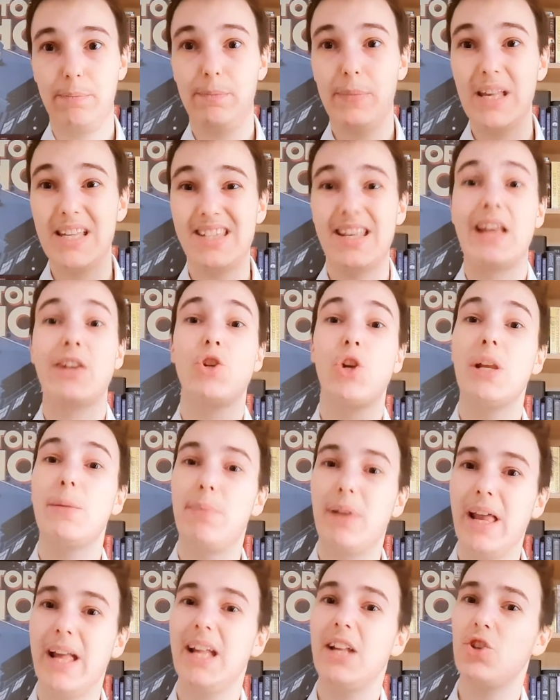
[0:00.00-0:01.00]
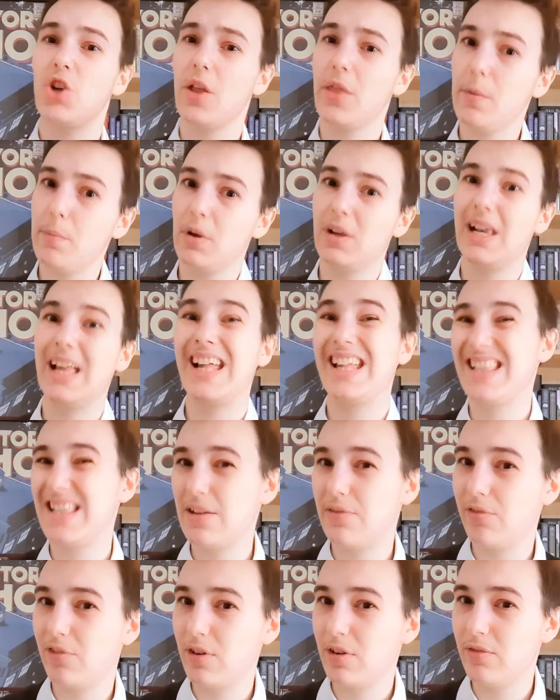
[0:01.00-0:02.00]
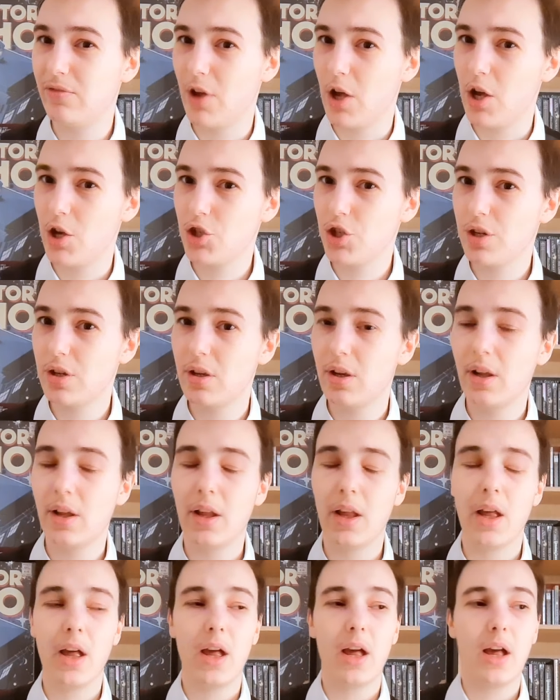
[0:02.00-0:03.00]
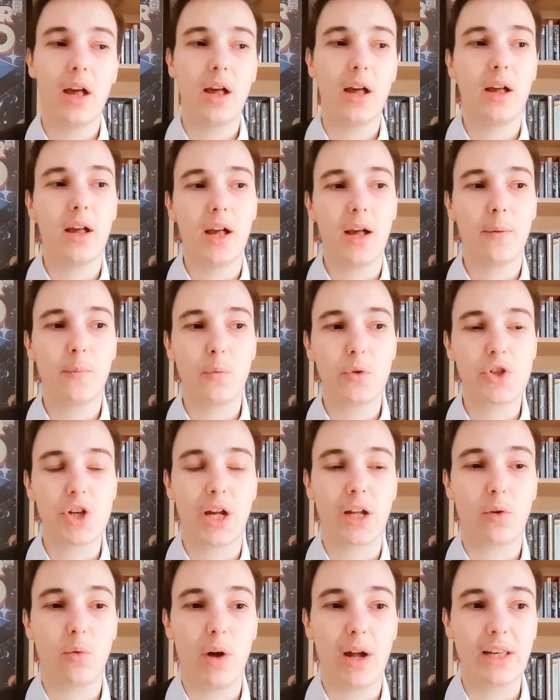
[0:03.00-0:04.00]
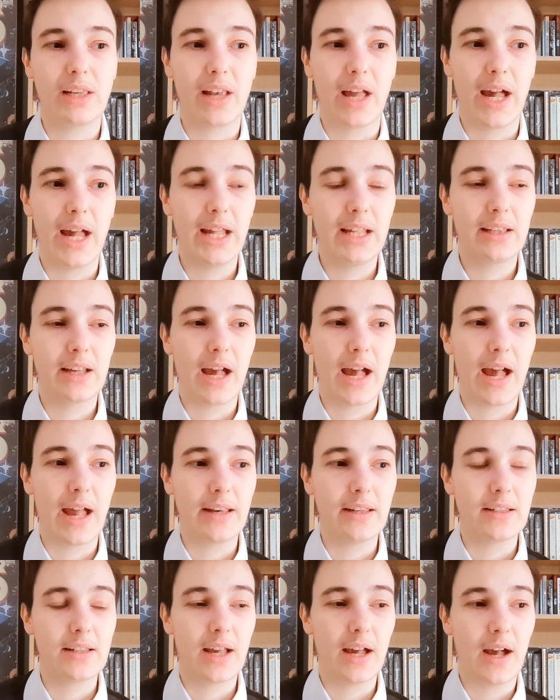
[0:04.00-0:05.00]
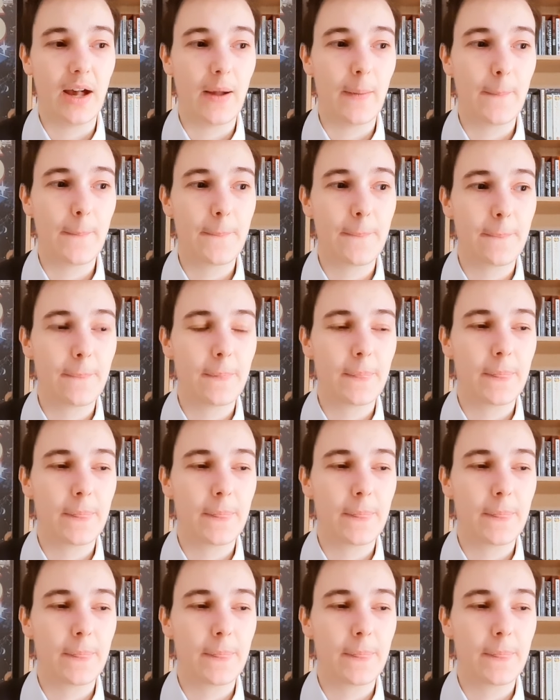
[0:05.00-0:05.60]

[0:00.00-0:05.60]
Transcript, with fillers: essentially play each other but like a different version um, which i quite like and um,